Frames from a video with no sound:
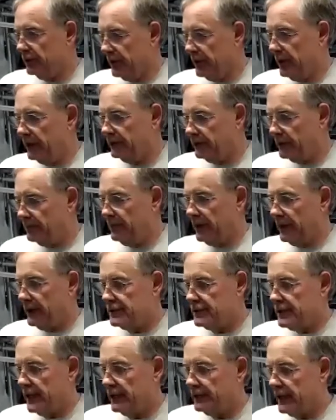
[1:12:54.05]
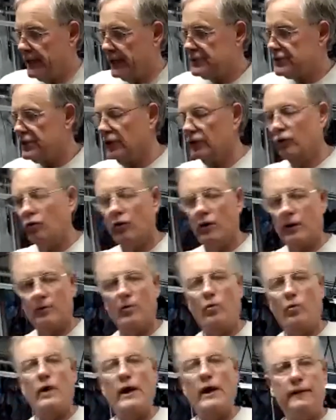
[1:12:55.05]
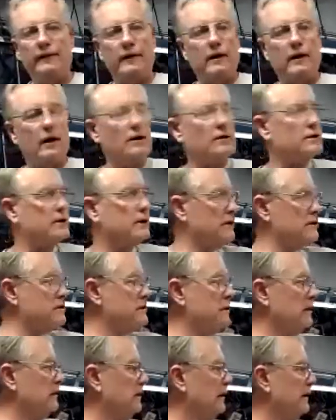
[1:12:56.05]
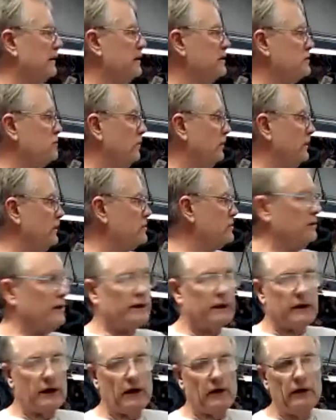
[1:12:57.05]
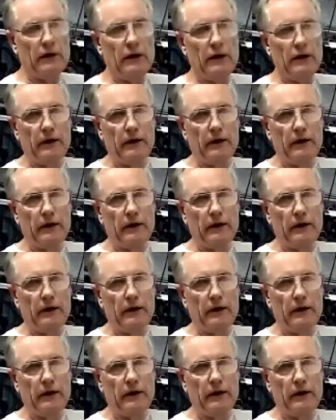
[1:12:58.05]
Yeah. Okay, because that, that's the normal way the car is going to sit, like this one is right now.